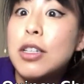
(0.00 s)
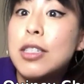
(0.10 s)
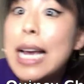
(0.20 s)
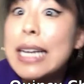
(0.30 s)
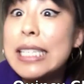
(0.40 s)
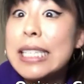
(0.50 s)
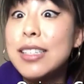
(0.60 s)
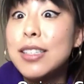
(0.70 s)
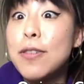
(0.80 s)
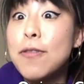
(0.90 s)
sexy
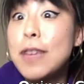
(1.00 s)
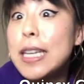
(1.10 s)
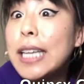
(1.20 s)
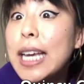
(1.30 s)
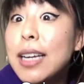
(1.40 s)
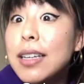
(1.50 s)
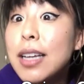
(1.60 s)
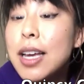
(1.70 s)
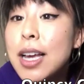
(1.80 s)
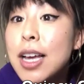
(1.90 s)
is a
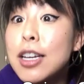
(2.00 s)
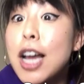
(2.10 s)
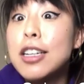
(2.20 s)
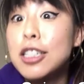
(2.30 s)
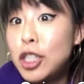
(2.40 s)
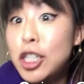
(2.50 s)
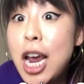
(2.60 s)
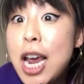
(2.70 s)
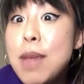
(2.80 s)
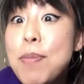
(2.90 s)
feeling, not a
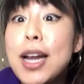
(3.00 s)
shape.